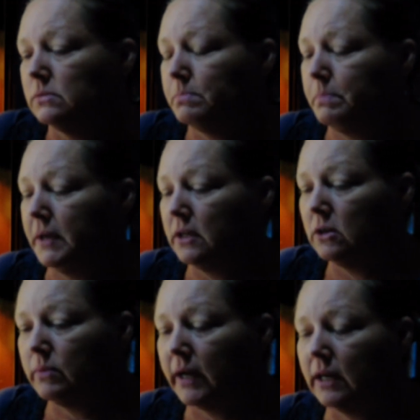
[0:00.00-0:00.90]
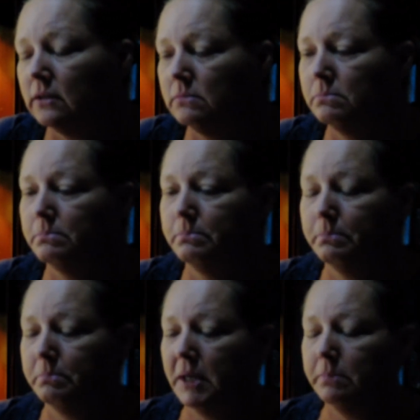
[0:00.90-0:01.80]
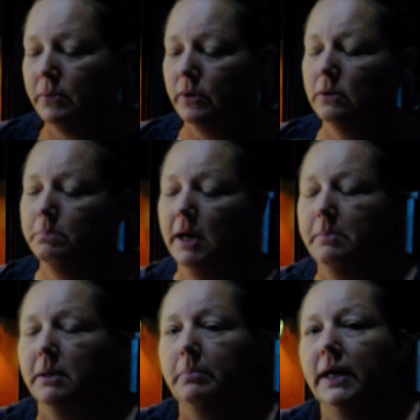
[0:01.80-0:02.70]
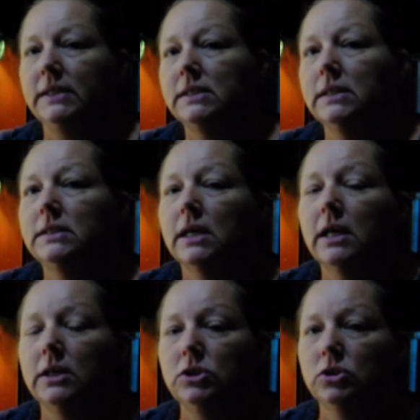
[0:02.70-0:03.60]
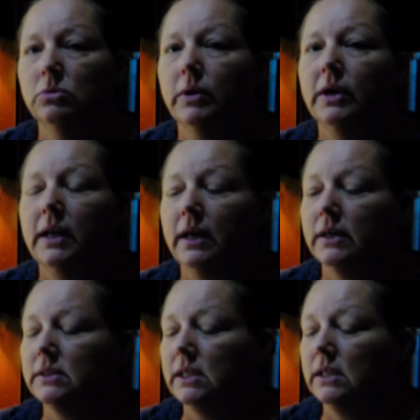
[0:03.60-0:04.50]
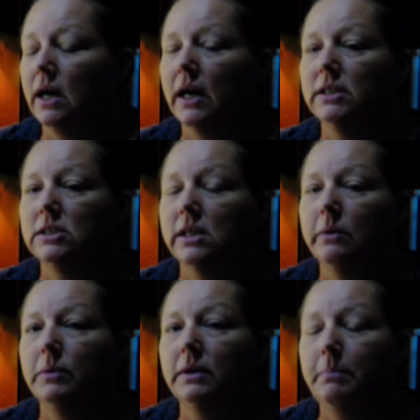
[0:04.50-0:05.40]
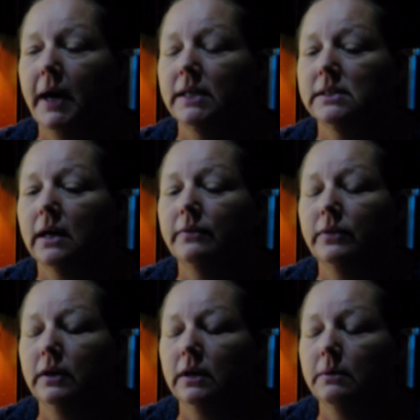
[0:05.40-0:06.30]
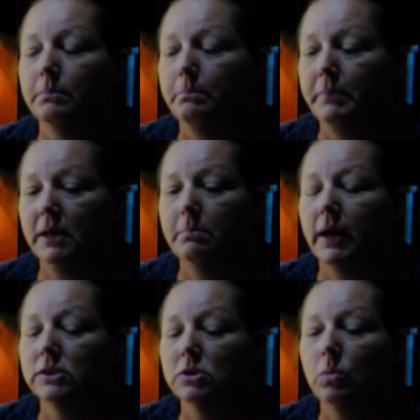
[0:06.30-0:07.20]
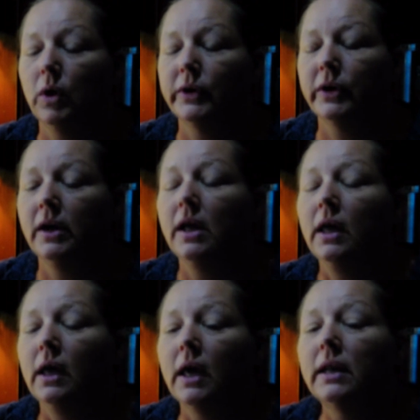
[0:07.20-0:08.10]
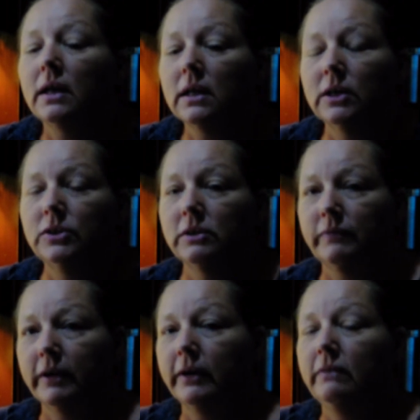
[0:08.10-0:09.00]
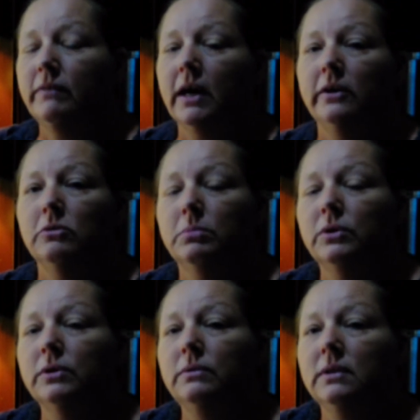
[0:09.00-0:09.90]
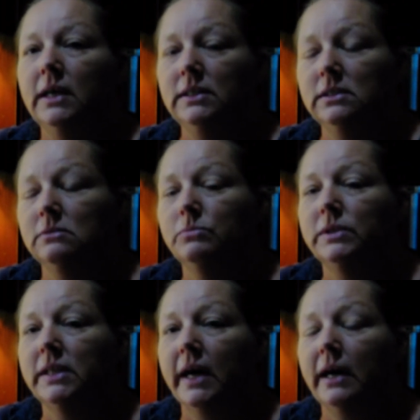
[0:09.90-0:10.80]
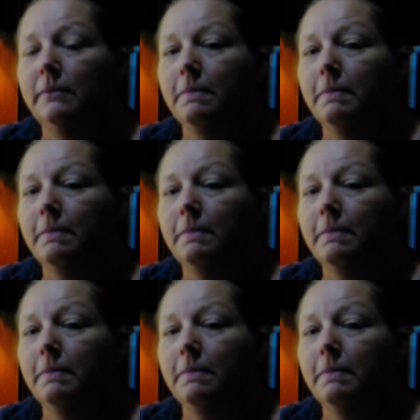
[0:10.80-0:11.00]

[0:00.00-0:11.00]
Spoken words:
Being around people in public places, and I used to work at a hunting lodge, they would pass out the big bottles of water, and I learned a very valuable lesson with that.